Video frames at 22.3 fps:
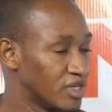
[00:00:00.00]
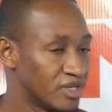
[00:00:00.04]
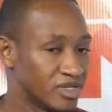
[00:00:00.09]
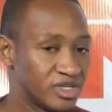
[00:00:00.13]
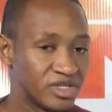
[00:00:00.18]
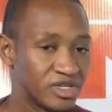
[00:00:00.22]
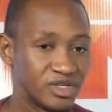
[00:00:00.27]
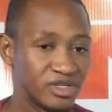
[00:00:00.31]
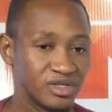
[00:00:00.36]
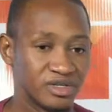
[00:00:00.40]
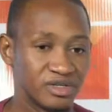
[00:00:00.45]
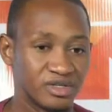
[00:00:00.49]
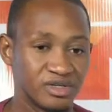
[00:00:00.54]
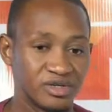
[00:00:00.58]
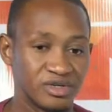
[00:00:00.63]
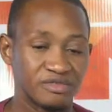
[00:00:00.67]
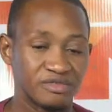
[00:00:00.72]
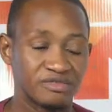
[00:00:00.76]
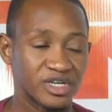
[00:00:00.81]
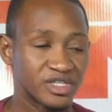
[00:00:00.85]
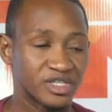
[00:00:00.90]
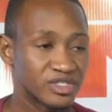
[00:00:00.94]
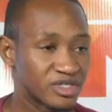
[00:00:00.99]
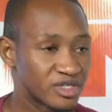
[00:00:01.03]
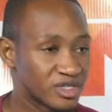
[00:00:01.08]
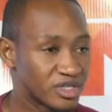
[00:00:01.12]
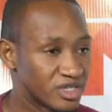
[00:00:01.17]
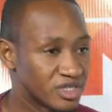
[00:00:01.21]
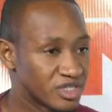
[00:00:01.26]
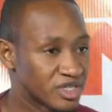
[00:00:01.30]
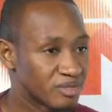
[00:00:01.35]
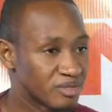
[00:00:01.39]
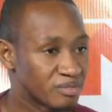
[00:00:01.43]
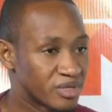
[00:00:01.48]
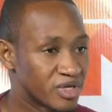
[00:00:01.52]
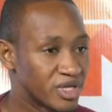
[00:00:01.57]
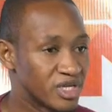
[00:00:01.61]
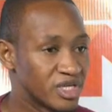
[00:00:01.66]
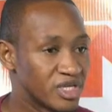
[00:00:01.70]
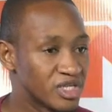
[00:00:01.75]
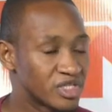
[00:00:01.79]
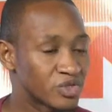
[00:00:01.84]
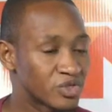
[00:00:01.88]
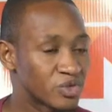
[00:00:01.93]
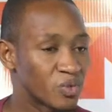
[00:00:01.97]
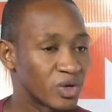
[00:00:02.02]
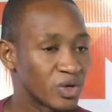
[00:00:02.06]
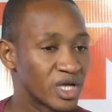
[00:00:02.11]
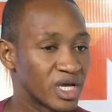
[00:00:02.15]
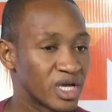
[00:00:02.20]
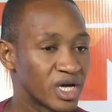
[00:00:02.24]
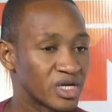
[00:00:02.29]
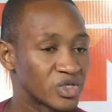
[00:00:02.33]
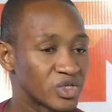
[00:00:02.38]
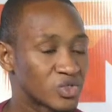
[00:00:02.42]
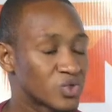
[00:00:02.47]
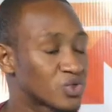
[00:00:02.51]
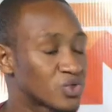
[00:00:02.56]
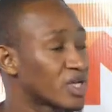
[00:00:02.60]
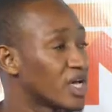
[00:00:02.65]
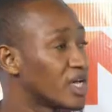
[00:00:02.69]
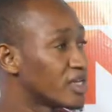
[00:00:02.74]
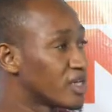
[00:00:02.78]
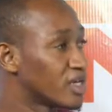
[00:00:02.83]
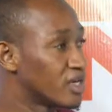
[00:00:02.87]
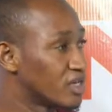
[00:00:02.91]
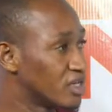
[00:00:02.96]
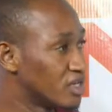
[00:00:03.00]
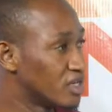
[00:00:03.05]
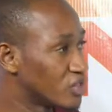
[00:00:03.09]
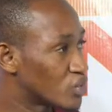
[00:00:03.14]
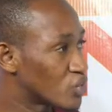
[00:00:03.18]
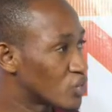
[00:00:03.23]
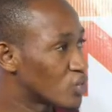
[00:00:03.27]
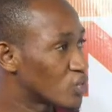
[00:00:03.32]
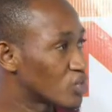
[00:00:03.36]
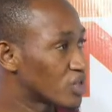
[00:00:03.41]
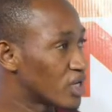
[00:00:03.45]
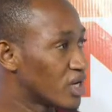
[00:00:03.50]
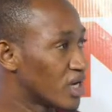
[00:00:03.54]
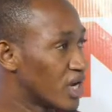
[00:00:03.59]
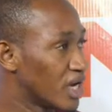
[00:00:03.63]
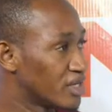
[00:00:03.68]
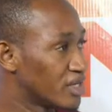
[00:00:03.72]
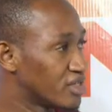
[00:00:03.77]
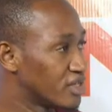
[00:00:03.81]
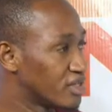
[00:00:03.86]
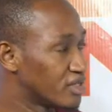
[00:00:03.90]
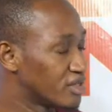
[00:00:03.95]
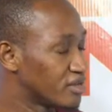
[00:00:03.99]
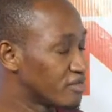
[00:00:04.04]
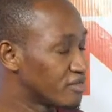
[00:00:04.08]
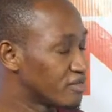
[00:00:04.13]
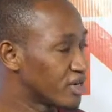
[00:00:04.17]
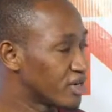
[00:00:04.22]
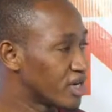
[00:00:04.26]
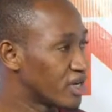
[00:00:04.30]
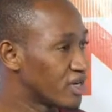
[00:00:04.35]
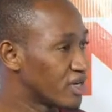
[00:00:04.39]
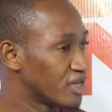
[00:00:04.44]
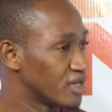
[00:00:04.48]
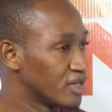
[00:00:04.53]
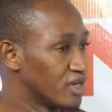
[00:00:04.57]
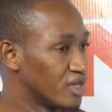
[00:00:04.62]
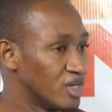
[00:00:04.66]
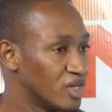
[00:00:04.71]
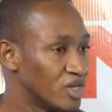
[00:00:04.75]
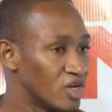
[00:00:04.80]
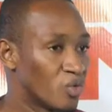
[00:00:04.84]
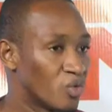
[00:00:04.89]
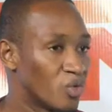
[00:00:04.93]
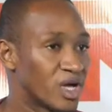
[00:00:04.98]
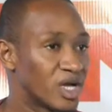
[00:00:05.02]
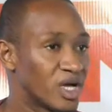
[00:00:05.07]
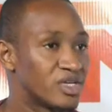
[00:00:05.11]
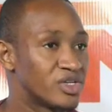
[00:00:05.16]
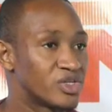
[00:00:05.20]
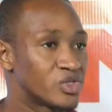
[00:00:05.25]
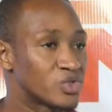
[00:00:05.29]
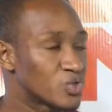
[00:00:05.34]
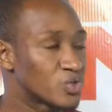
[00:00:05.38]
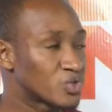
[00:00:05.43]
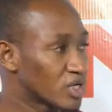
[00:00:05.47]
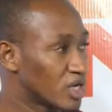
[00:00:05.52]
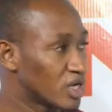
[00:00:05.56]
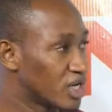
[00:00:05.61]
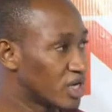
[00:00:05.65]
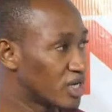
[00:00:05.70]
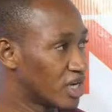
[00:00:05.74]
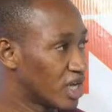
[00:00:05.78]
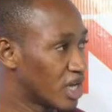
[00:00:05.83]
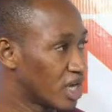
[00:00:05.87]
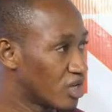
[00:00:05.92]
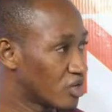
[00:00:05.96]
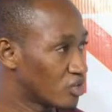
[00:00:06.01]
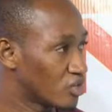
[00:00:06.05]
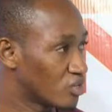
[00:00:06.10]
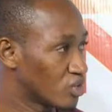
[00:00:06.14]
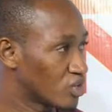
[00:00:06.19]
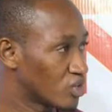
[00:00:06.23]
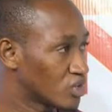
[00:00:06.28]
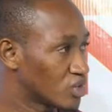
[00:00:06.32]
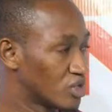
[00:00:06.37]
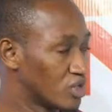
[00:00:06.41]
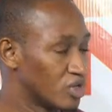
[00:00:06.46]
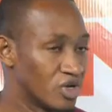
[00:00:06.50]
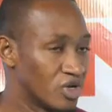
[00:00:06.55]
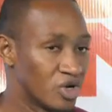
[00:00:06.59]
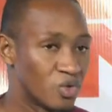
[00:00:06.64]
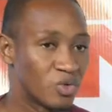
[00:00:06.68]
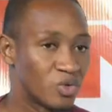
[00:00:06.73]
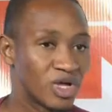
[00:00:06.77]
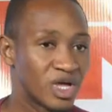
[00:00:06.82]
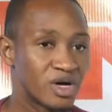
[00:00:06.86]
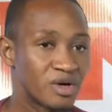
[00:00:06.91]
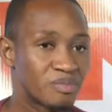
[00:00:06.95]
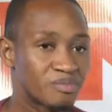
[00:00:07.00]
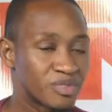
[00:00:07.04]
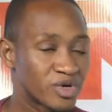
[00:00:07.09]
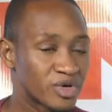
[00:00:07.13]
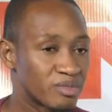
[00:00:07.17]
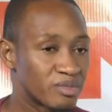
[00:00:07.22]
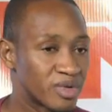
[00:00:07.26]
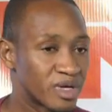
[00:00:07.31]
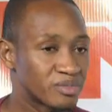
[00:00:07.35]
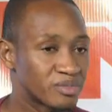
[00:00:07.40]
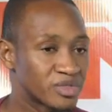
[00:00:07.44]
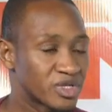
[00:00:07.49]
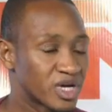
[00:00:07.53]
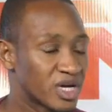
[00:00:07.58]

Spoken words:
The university is a place where societal issues are identified, where issues are diagnosed, where problems